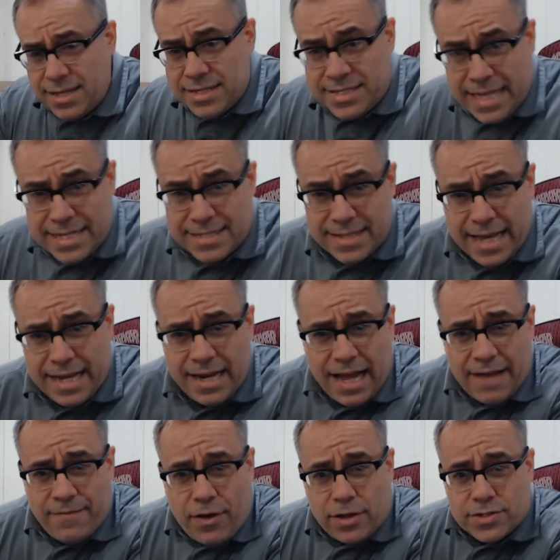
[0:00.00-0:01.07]
Since then,
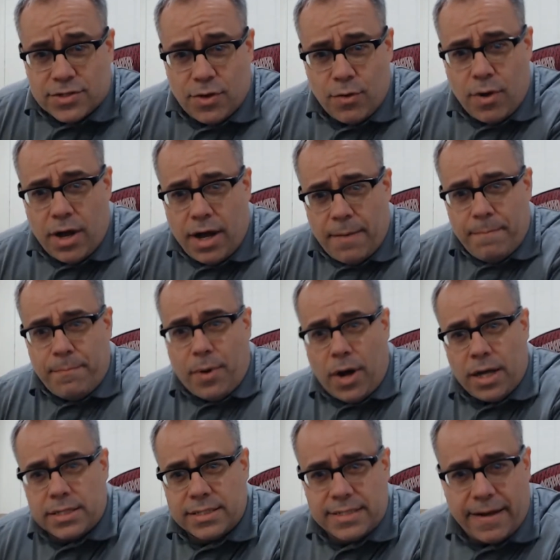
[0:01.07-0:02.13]
I've also
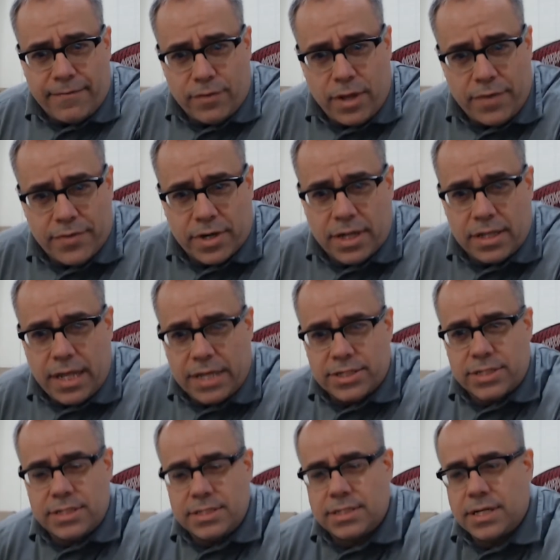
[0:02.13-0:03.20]
bought several other
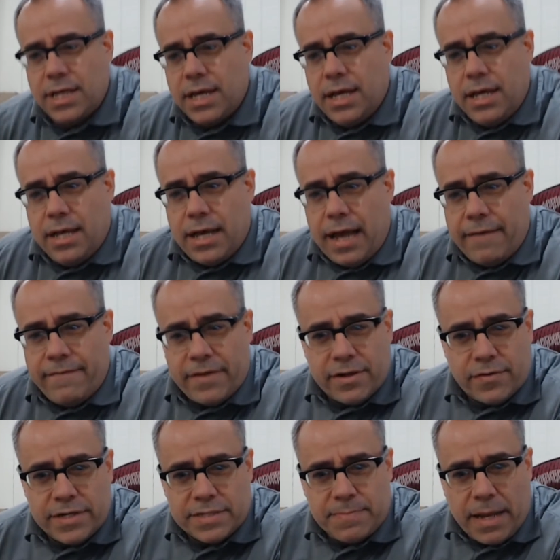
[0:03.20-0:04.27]
collections. I've
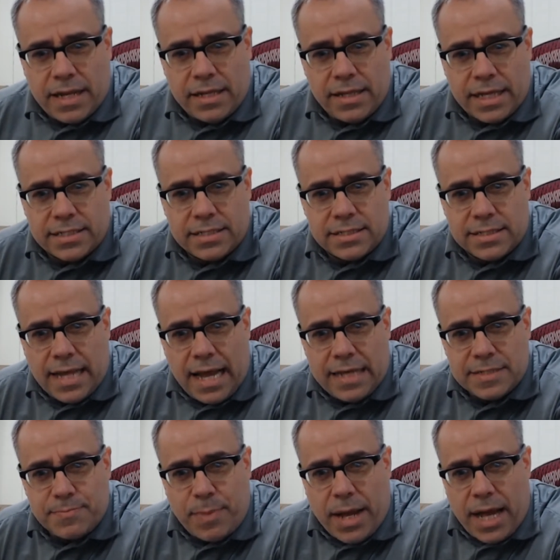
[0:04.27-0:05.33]
increased my collection
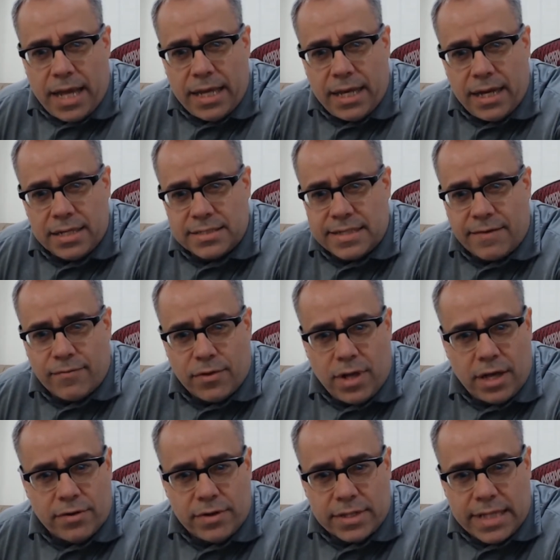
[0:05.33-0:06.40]
size by several
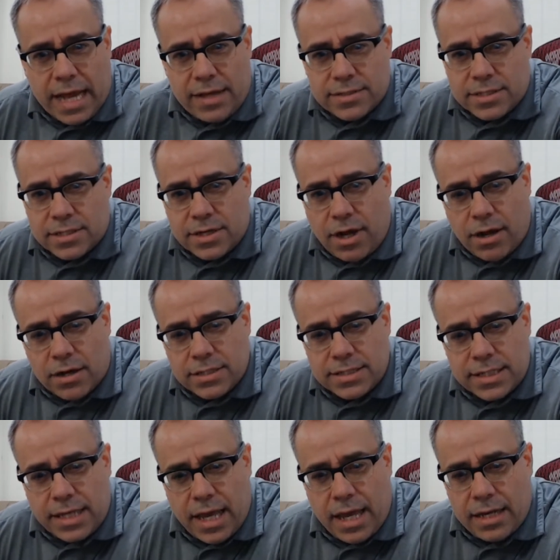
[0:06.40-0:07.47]
100,000 cards
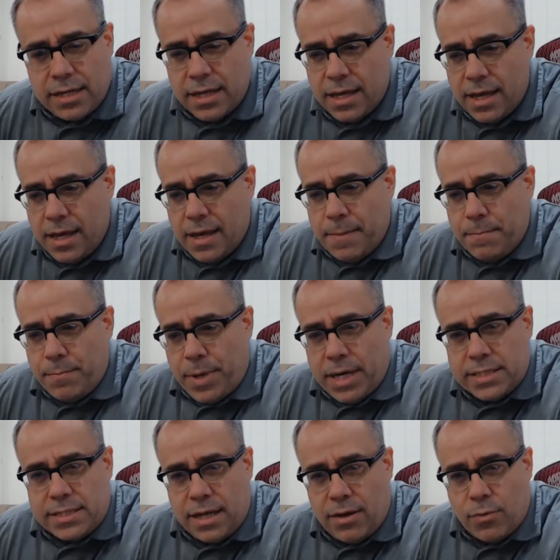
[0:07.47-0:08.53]
again,
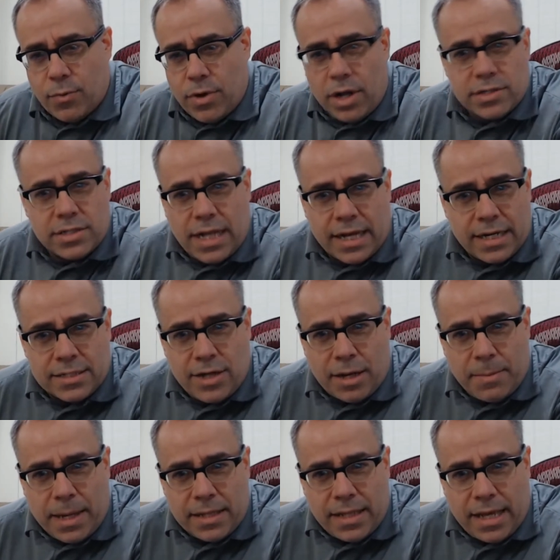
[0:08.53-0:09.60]
but we're also not going to talk
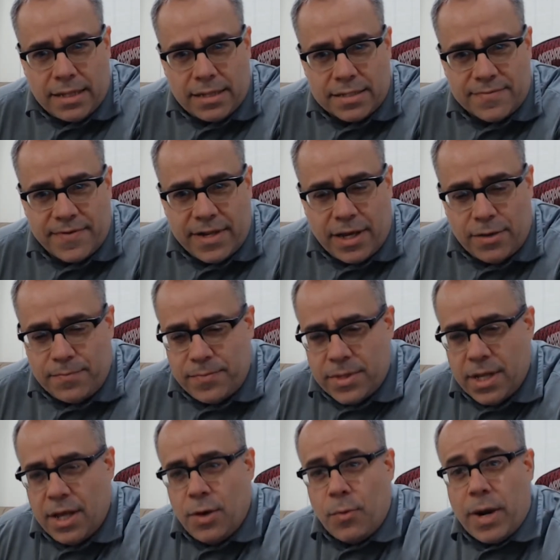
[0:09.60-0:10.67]
about that in this video.
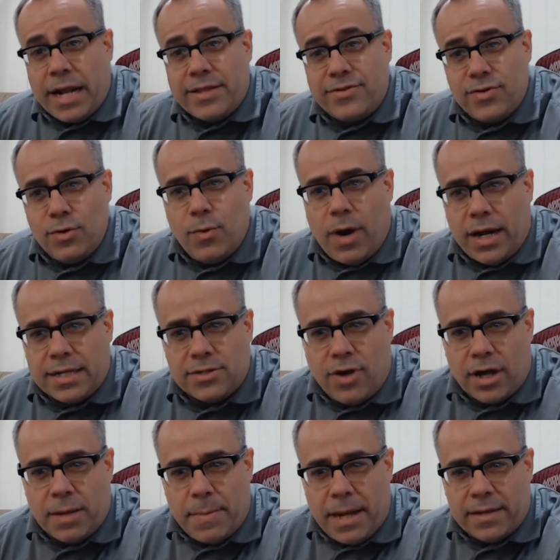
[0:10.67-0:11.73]
What I do want to
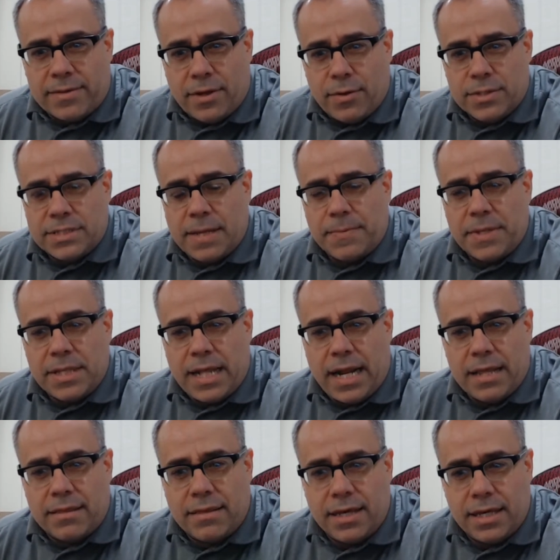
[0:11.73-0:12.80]
talk about, though, is something that
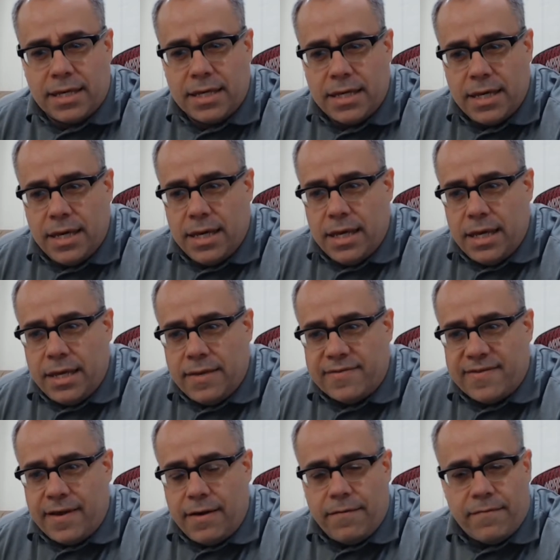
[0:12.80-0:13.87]
I think is
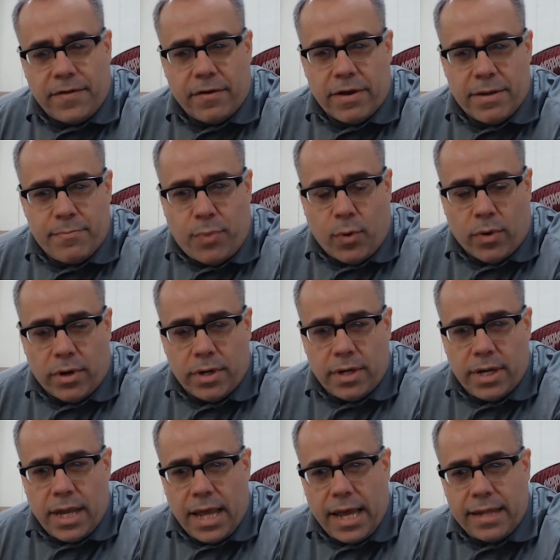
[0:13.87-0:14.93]
very
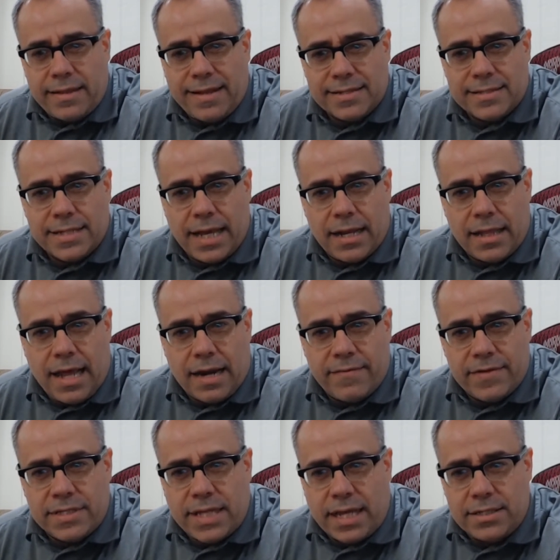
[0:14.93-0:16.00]
important and doesn't get a lot of
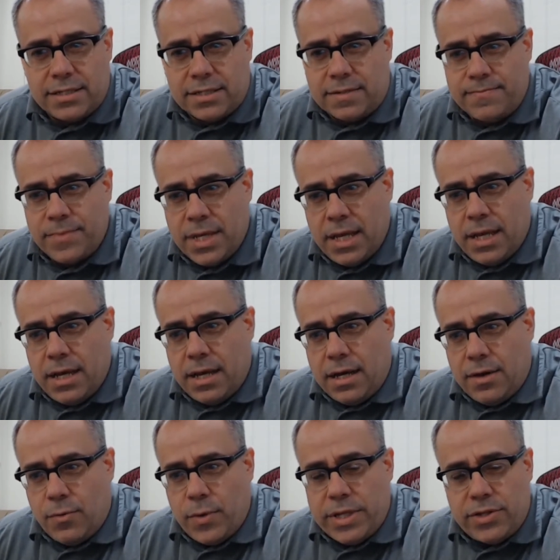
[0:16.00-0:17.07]
attention.
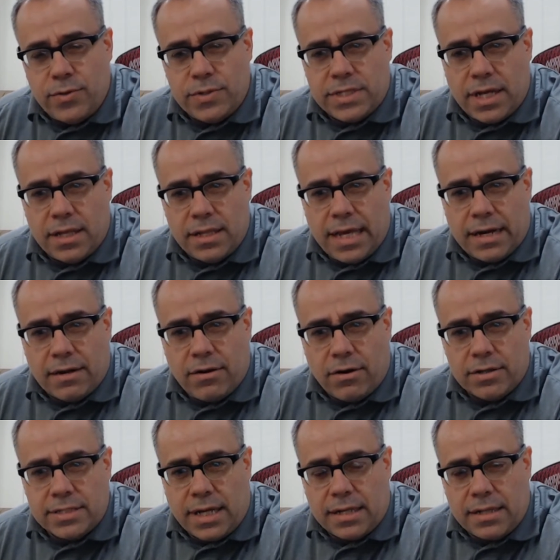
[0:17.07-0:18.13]
We do sell a lot of
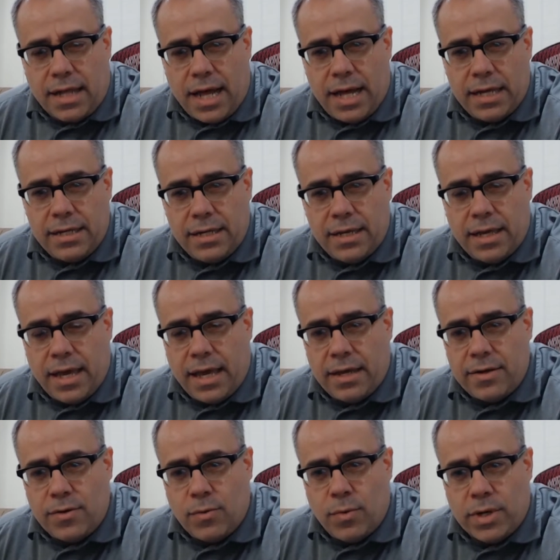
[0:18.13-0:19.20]
cards online,
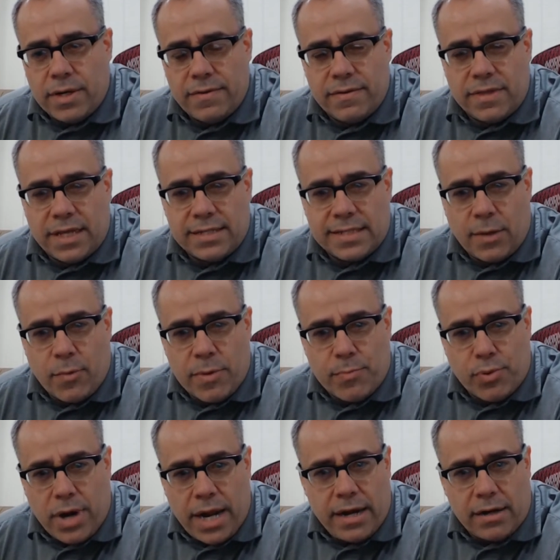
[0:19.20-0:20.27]
and one of the things that we
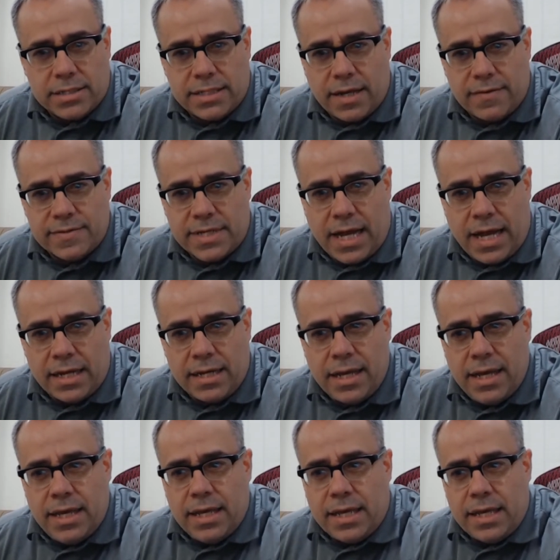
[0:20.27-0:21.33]
pride ourselves
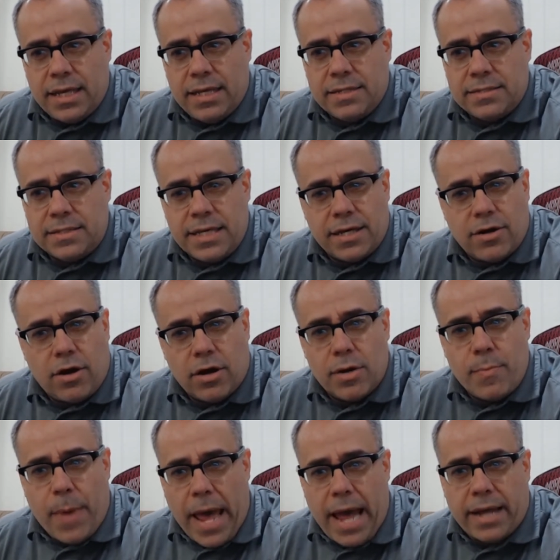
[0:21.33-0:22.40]
on is the
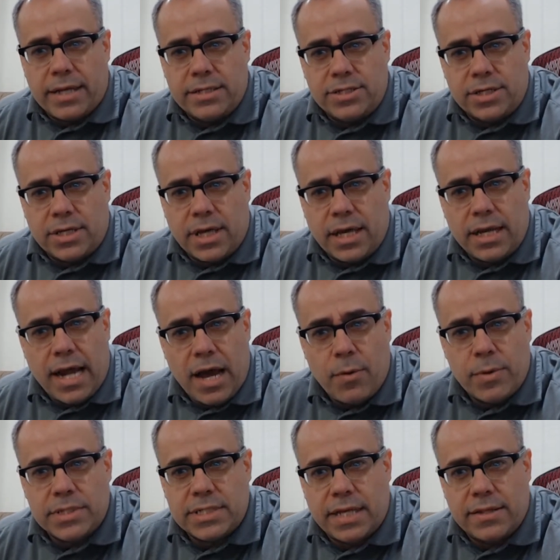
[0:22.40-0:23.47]
card packaging and how
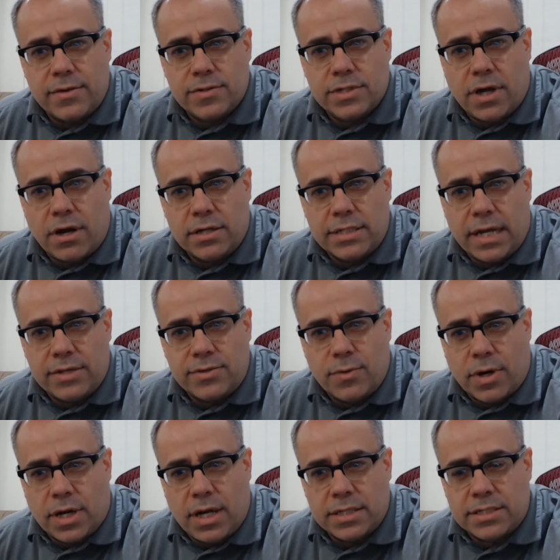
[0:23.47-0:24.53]
we send those cards out to
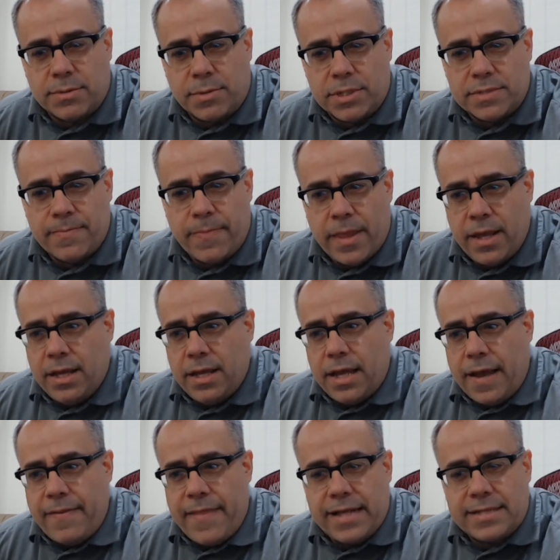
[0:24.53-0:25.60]
our customers.
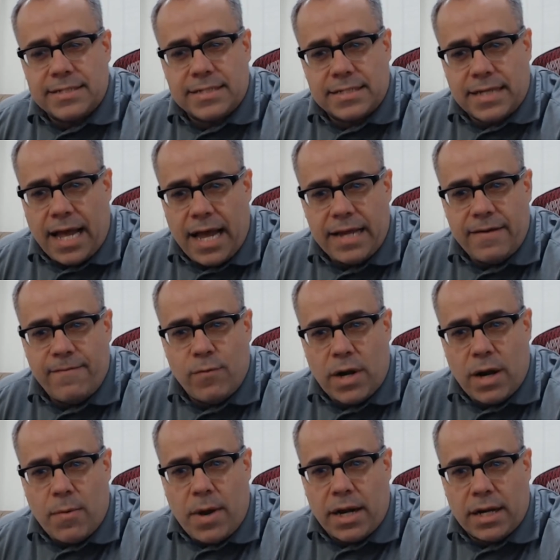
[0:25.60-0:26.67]
And that's kind of what
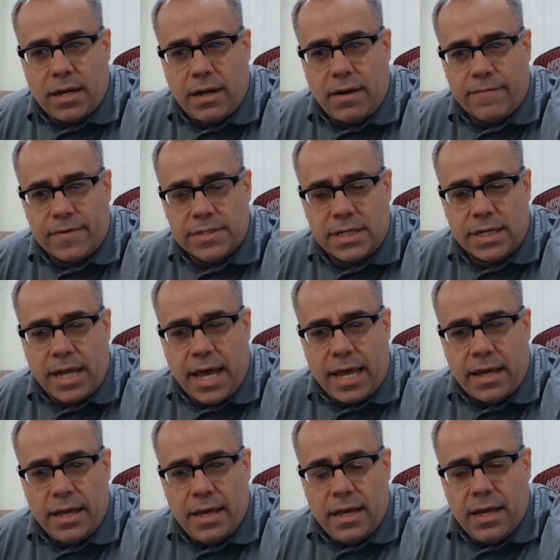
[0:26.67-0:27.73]
I want to cover
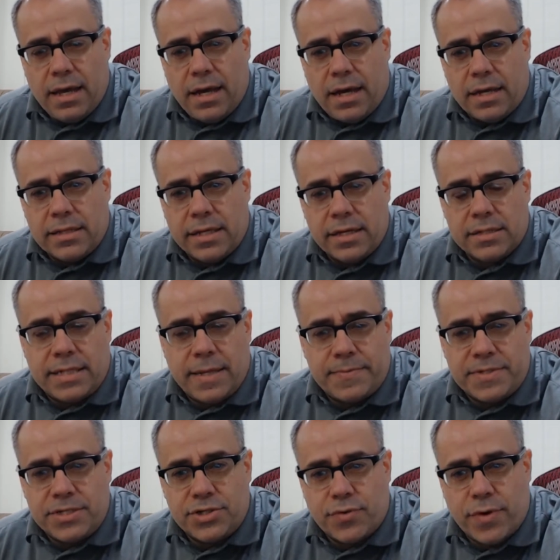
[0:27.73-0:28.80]
today. Little
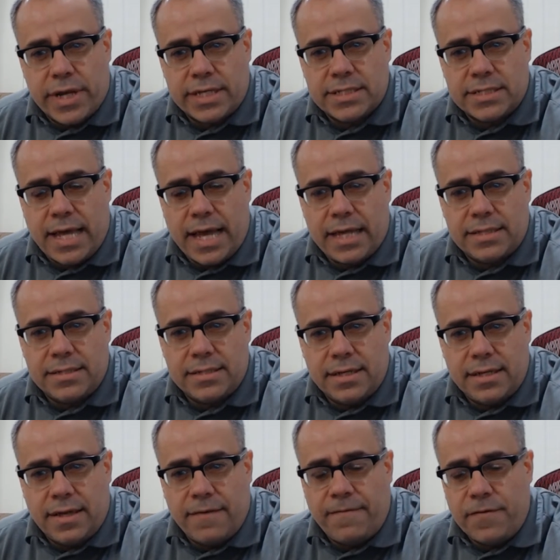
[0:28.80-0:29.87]
tips and tricks that
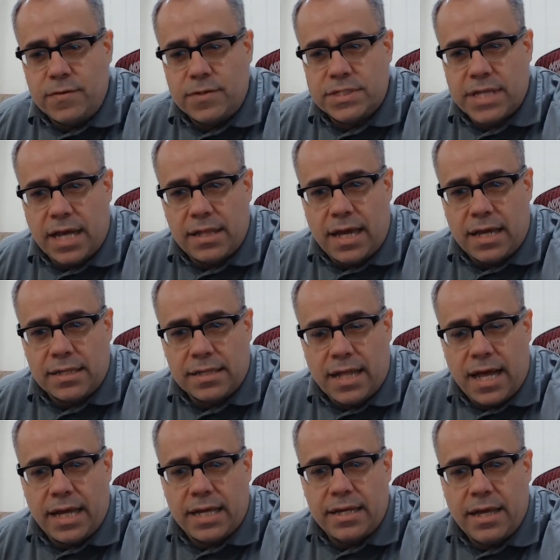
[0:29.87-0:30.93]
if you sell
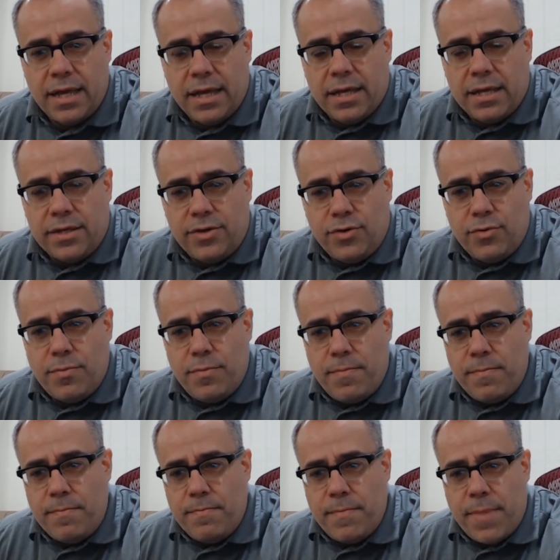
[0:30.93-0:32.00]
online you
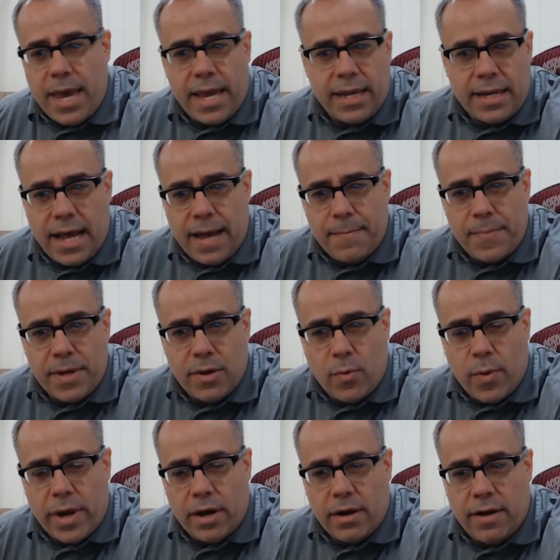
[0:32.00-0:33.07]
may not be
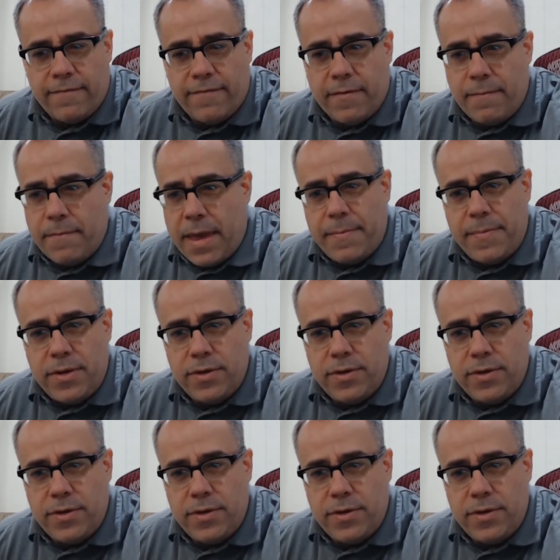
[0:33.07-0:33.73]
aware of. Maybe you